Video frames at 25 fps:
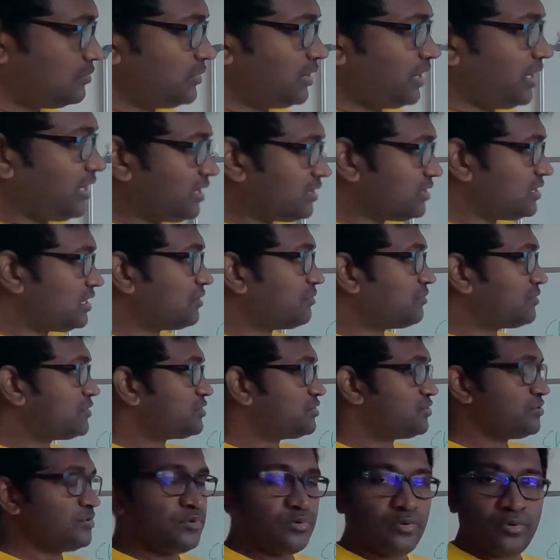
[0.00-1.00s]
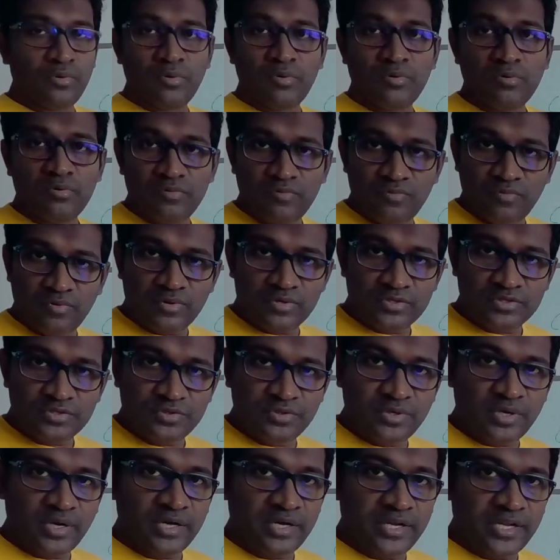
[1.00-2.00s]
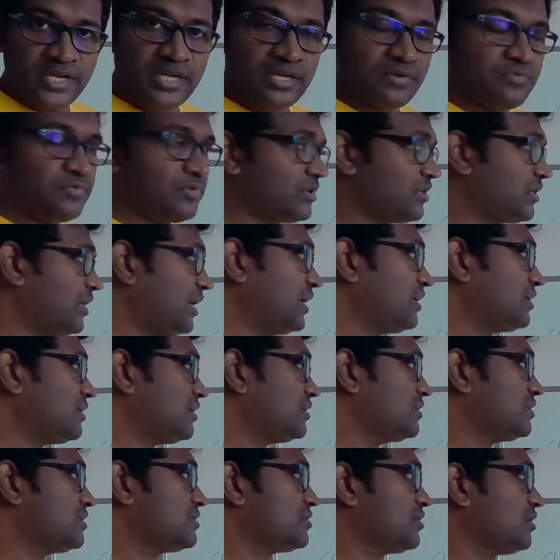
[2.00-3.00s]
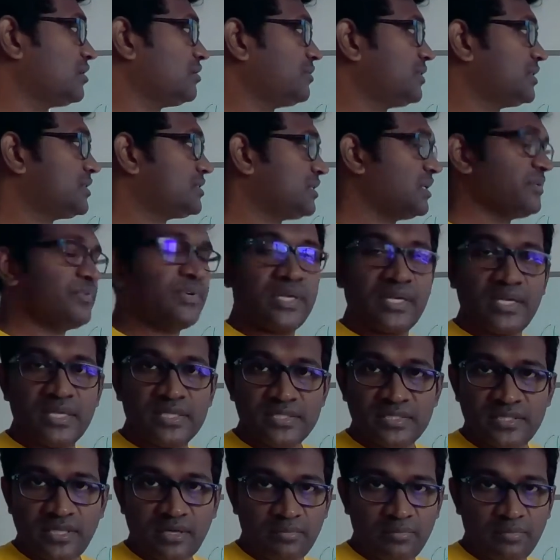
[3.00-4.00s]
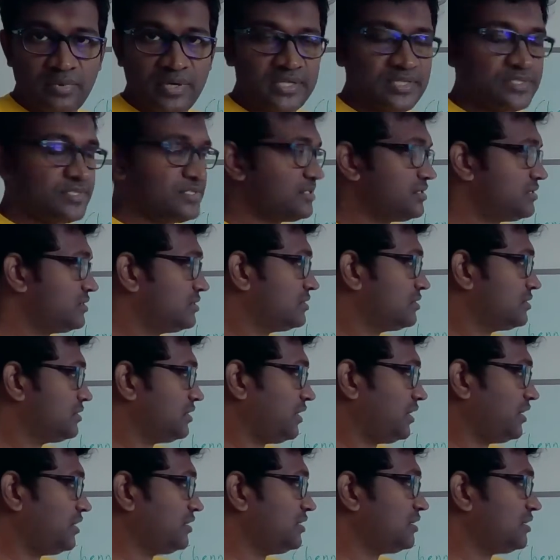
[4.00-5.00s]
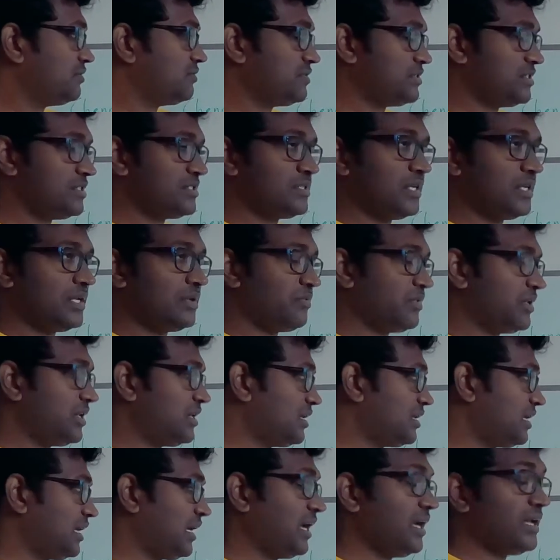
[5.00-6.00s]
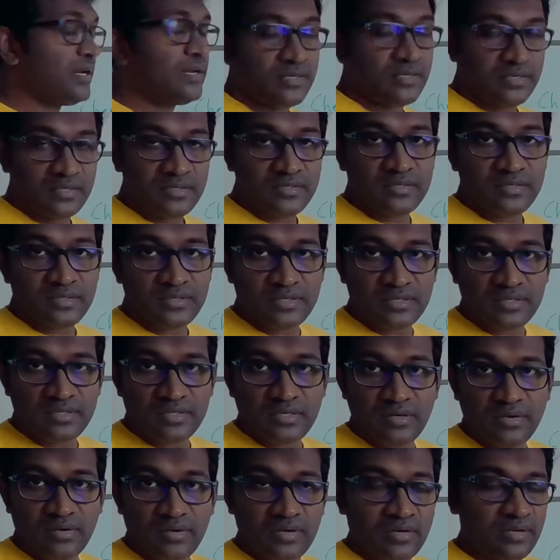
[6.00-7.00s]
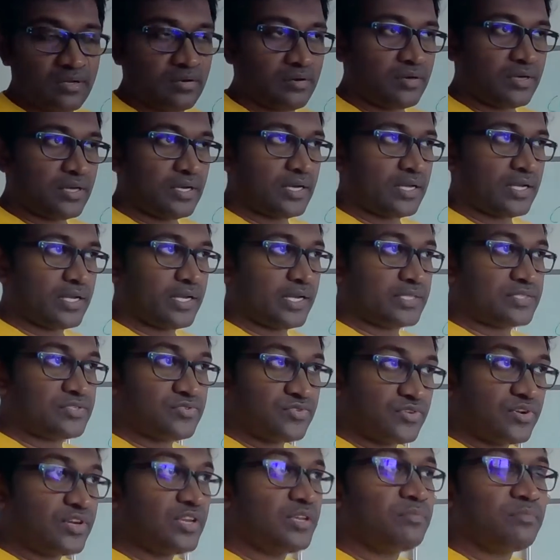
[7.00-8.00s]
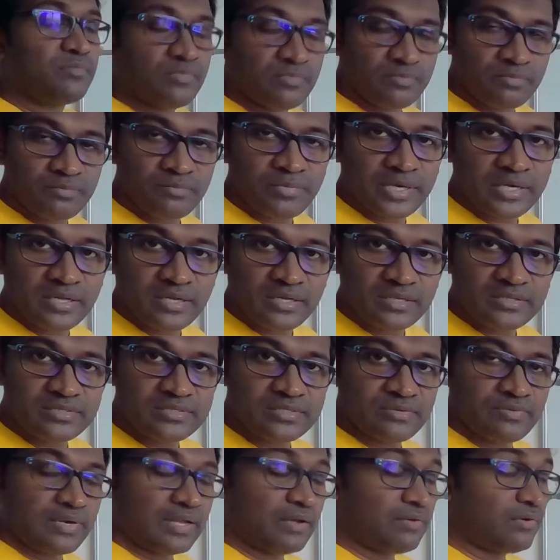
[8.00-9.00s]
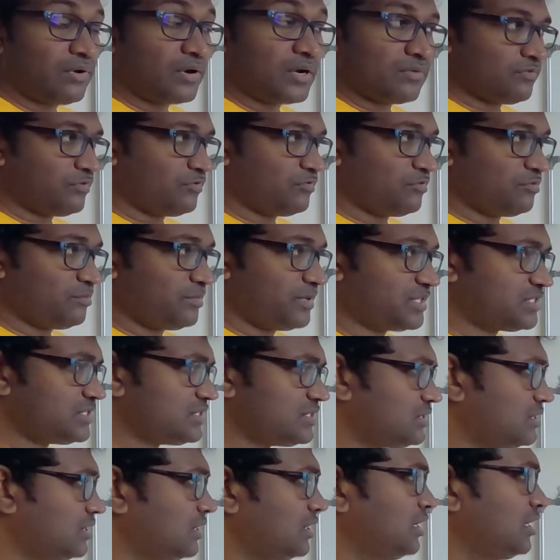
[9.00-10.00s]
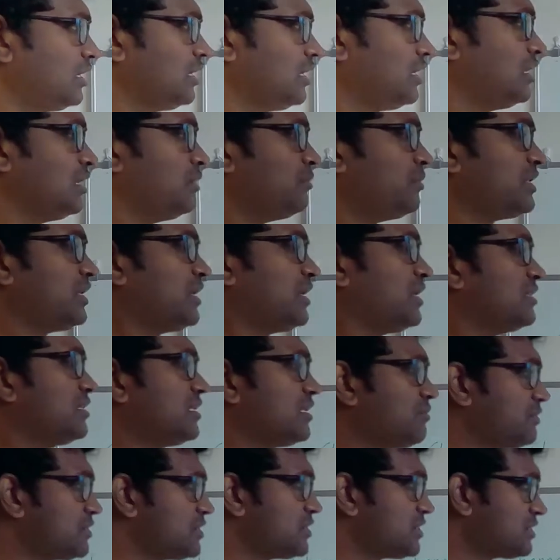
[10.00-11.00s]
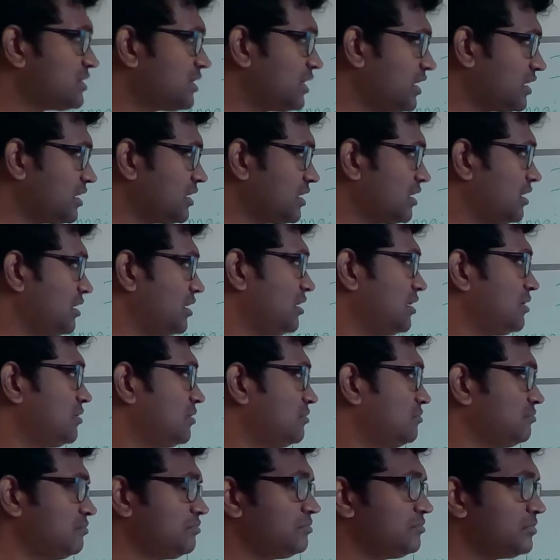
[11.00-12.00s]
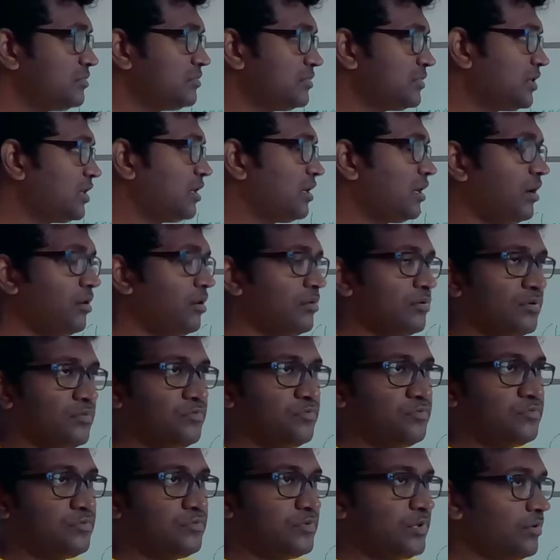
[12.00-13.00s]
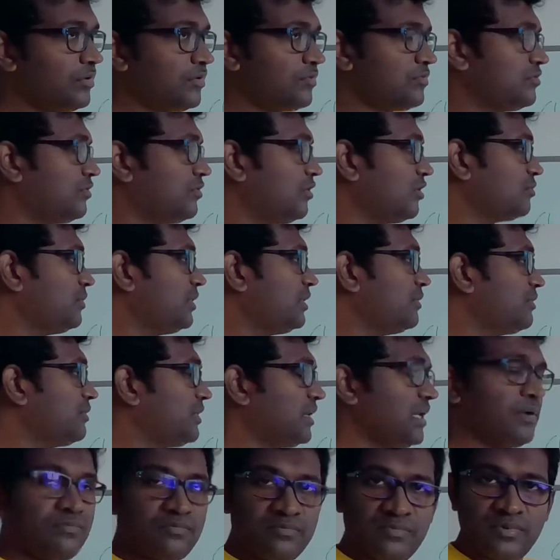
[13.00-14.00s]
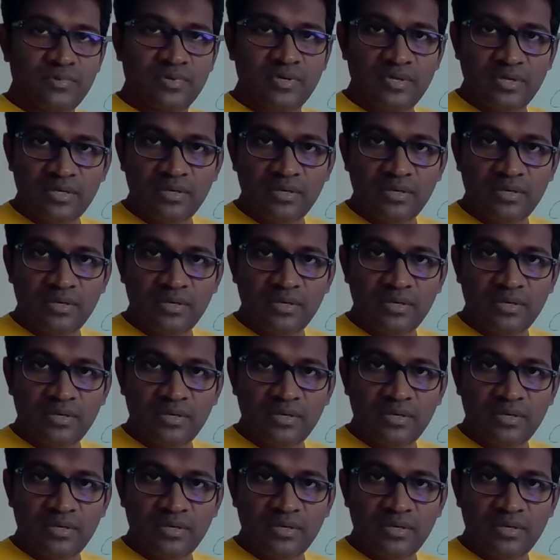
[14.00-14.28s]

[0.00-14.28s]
anything which you know for sure and take it for granted is always having less surprise. Anything which is like very rare or like extreme will have a lot of information. But anything which is like out of normal will have